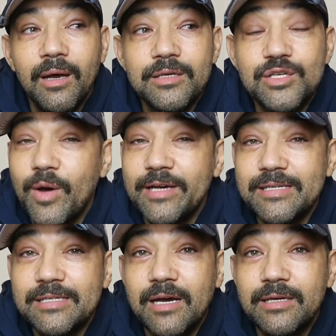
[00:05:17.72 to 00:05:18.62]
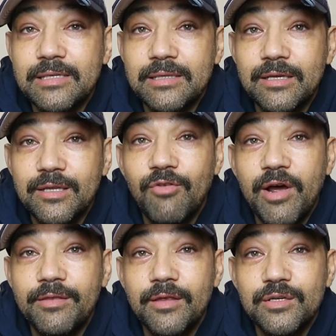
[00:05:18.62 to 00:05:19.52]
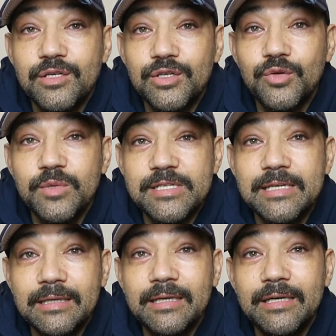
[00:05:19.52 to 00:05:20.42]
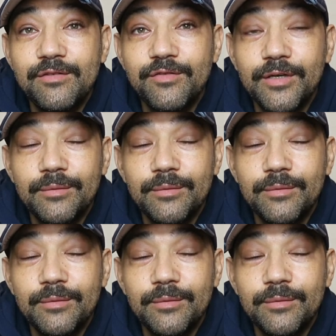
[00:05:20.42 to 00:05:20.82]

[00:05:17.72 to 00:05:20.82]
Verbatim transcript: So I decided that the right thing to do was to leave.